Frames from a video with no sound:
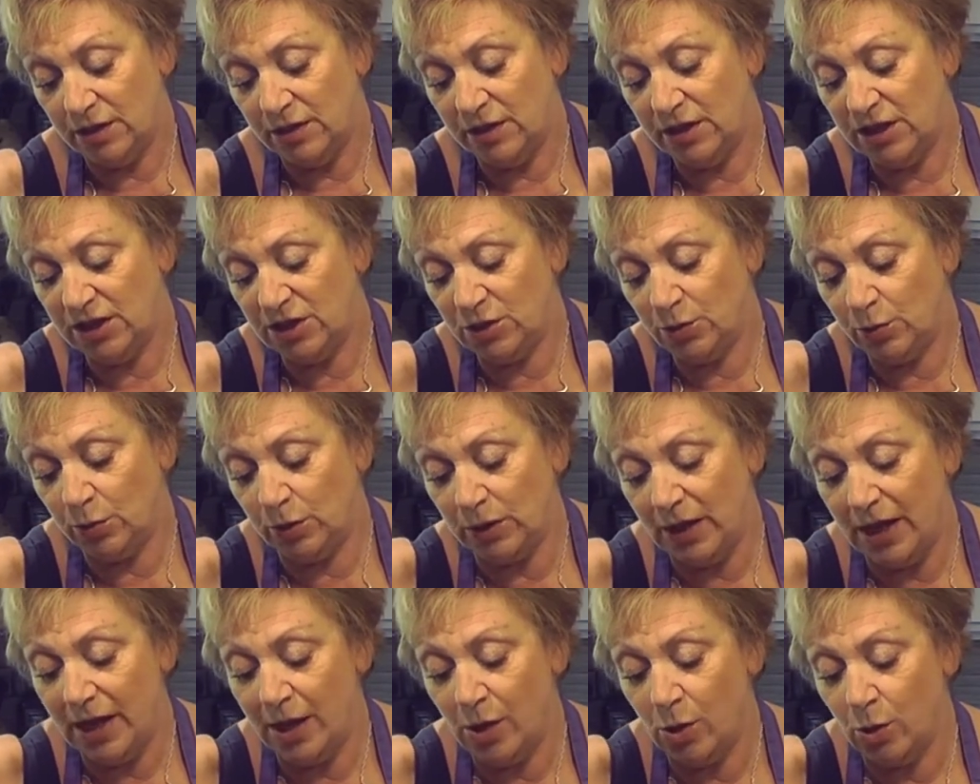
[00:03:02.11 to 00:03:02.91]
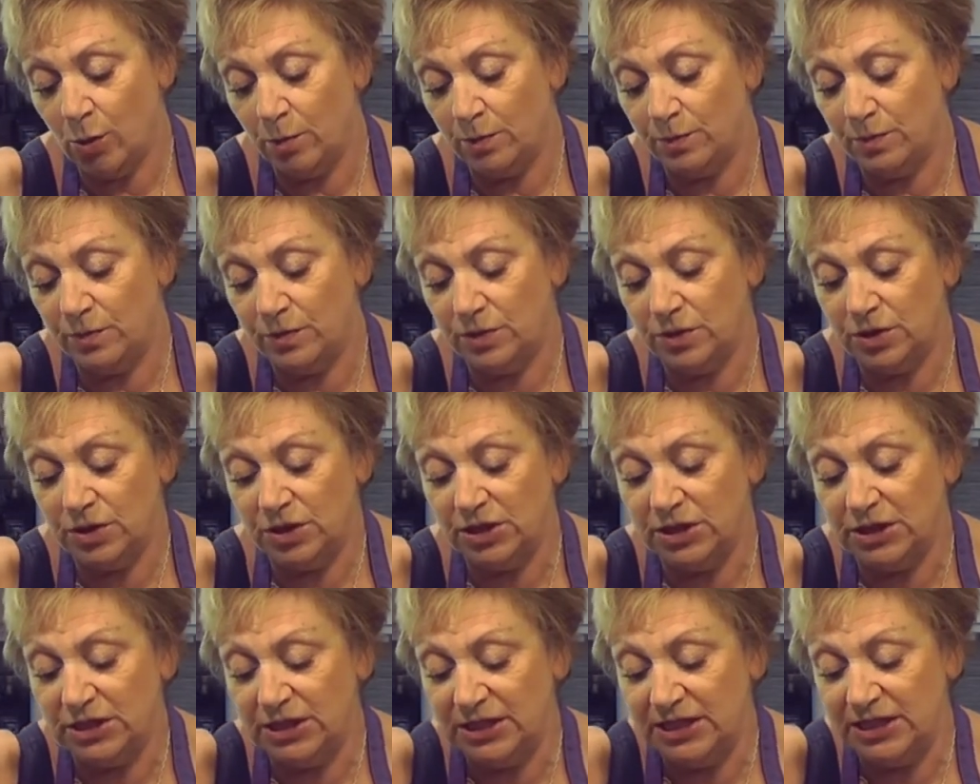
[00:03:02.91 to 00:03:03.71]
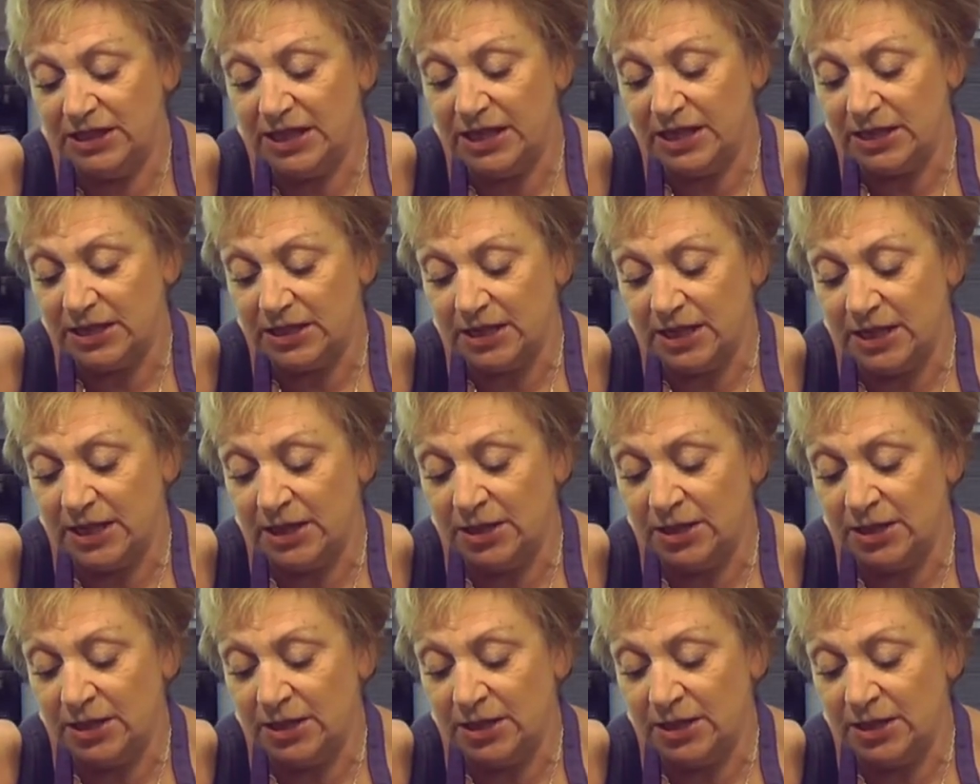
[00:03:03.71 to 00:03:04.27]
this will help to sit